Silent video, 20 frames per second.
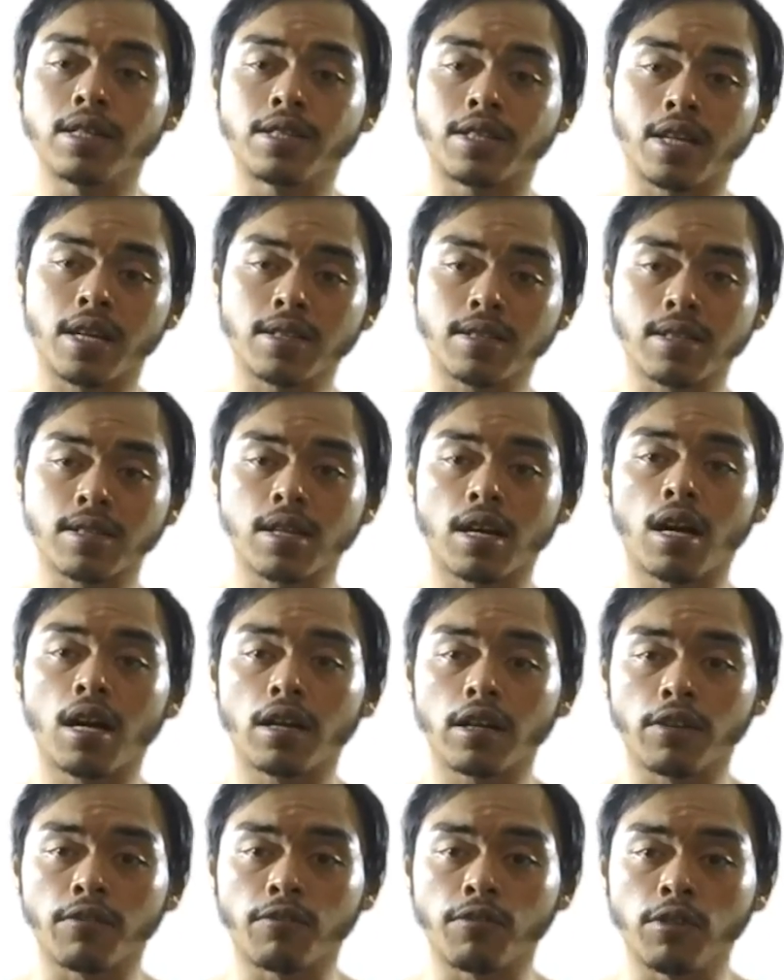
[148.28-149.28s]
Chances
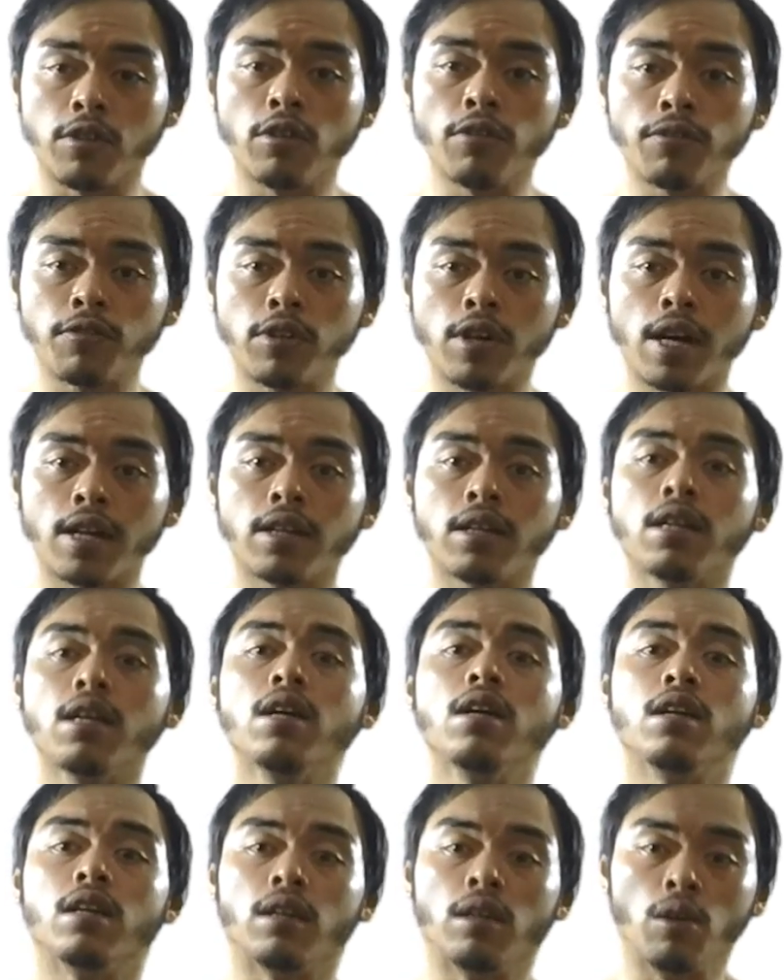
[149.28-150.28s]
are if you've done
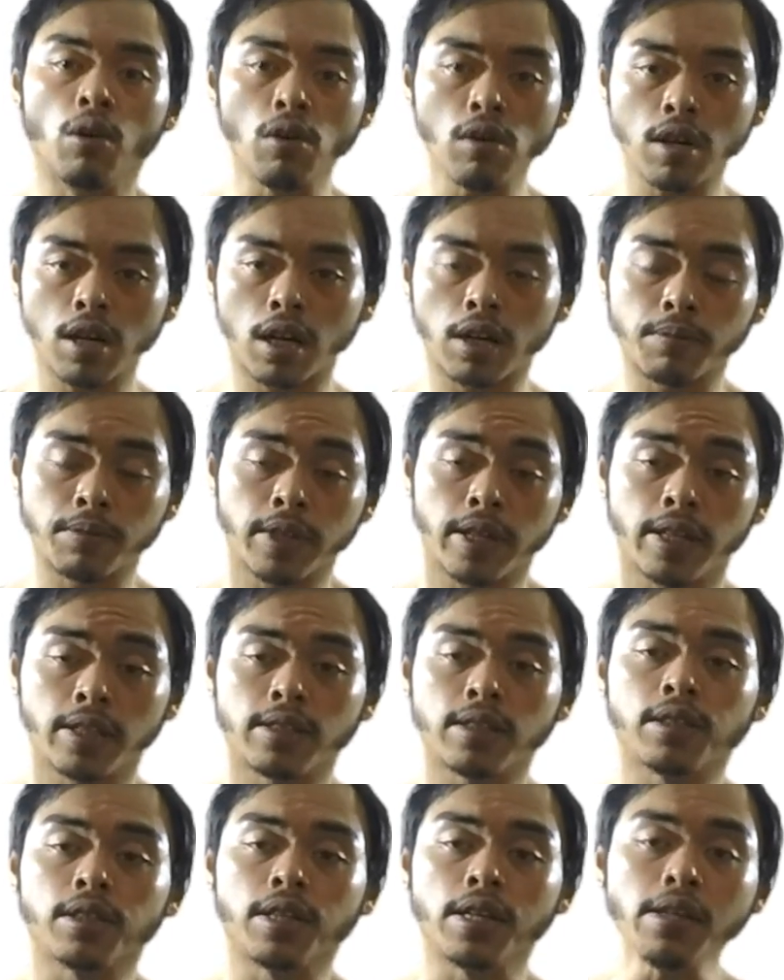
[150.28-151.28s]
low carb
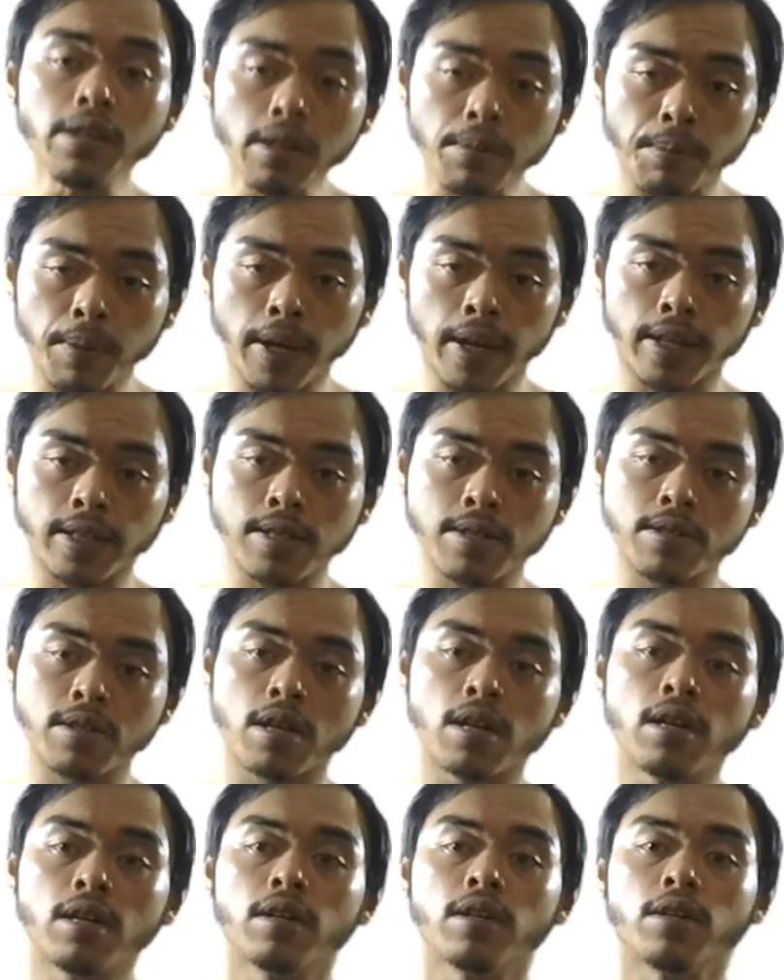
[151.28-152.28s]
dieting in the past,
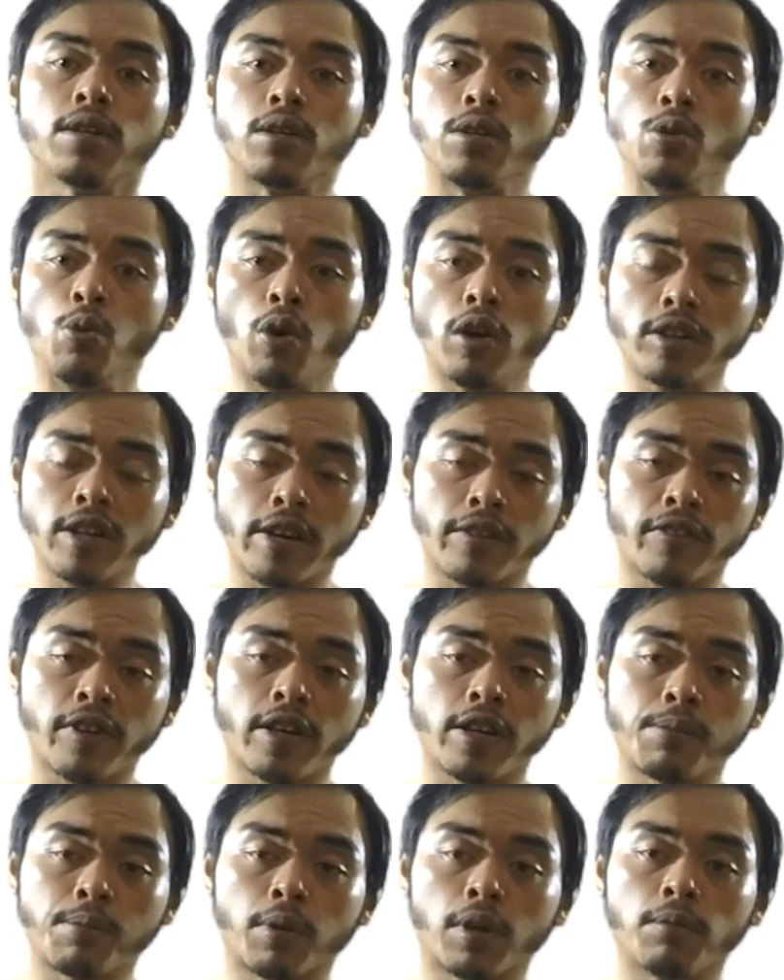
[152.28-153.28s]
you won't have
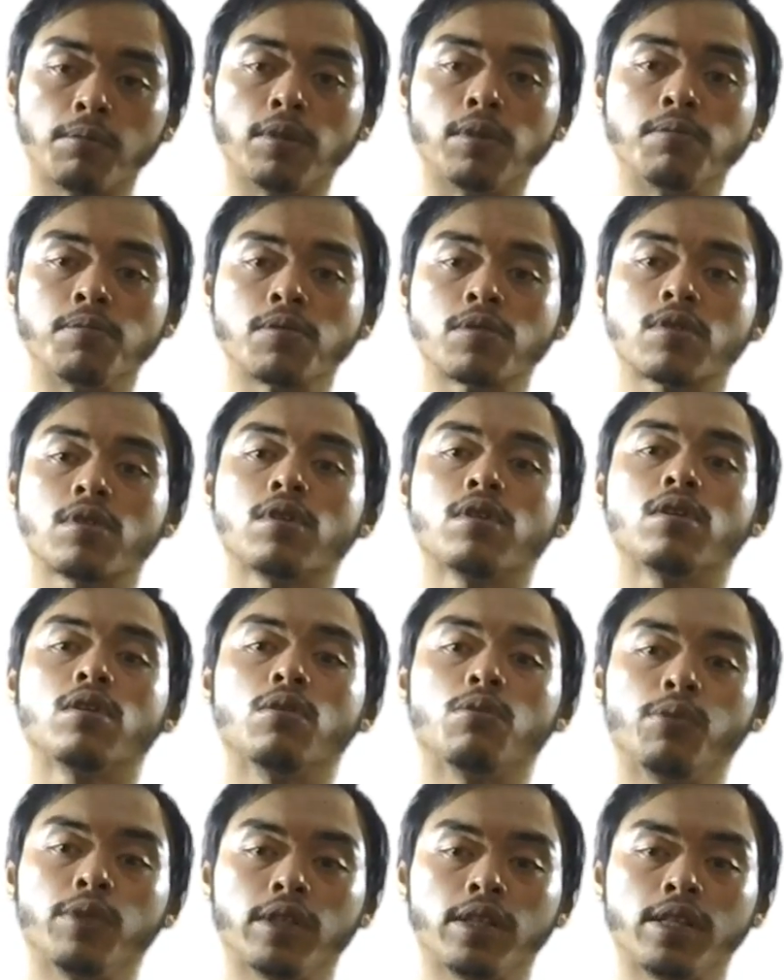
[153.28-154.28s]
any problems
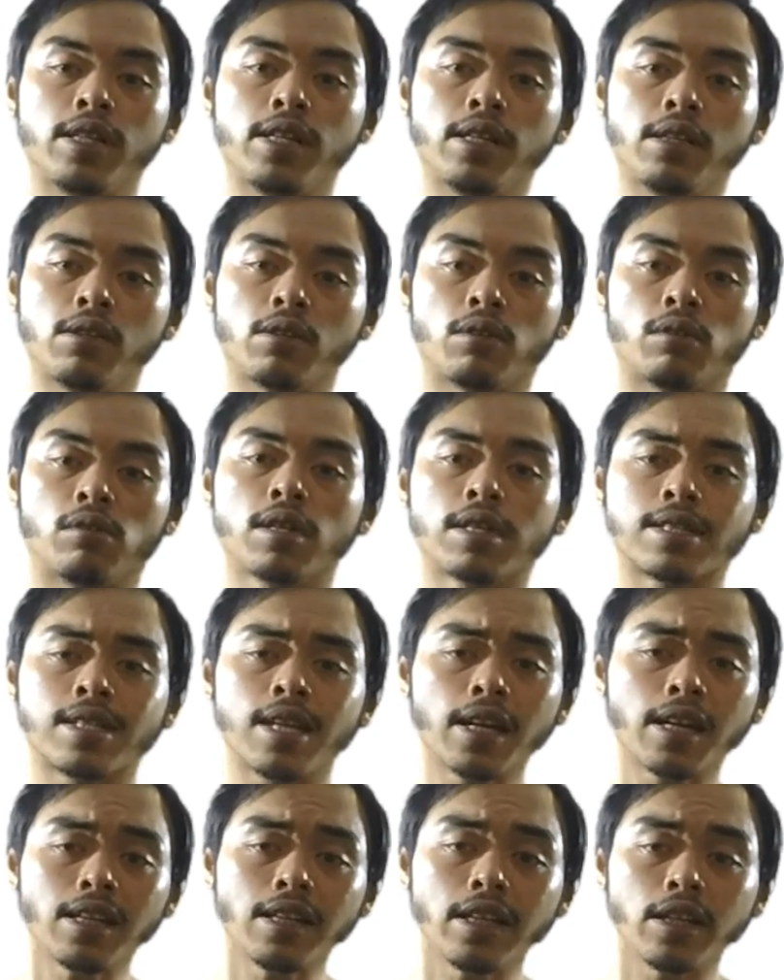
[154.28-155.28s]
with keto.
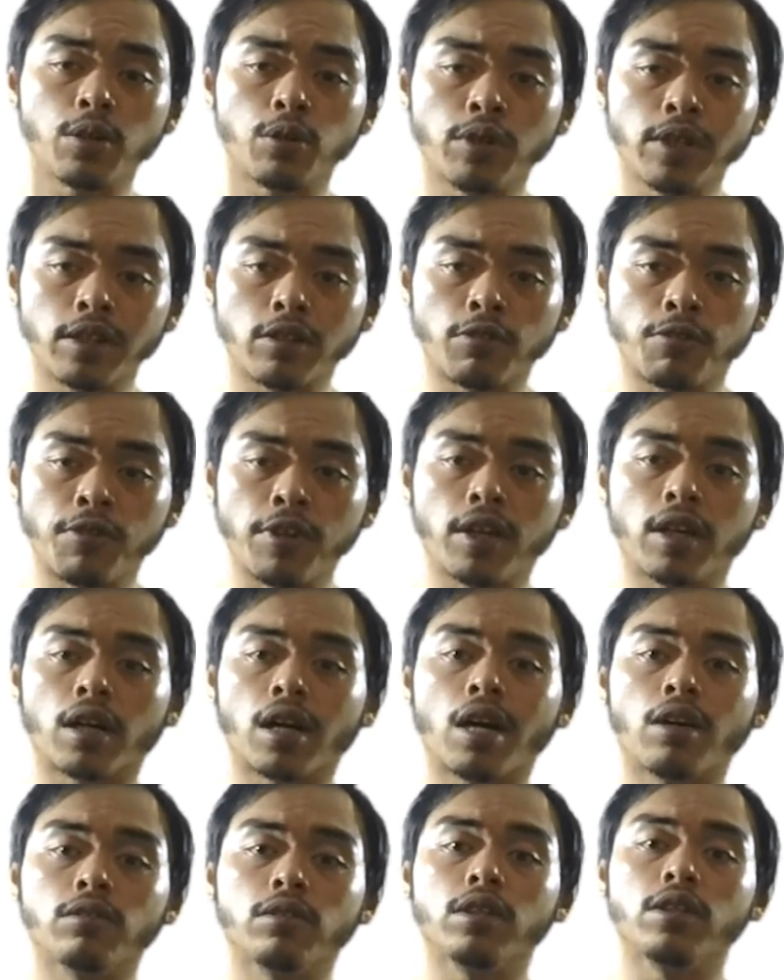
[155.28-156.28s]
Secondly, you need to figure
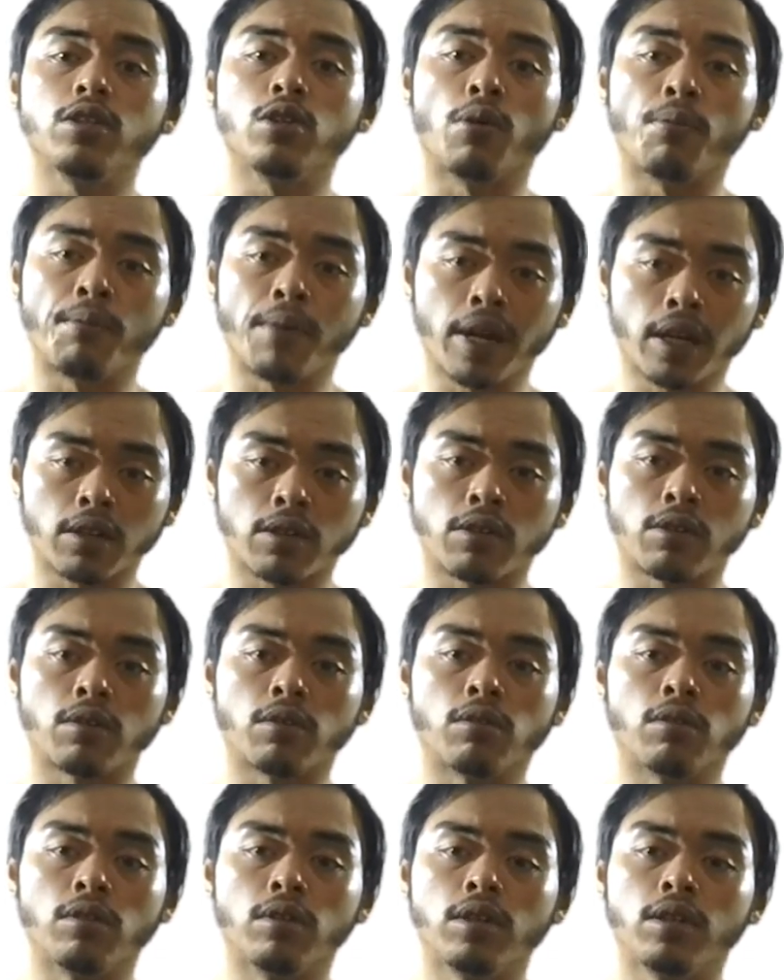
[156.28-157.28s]
out your macro.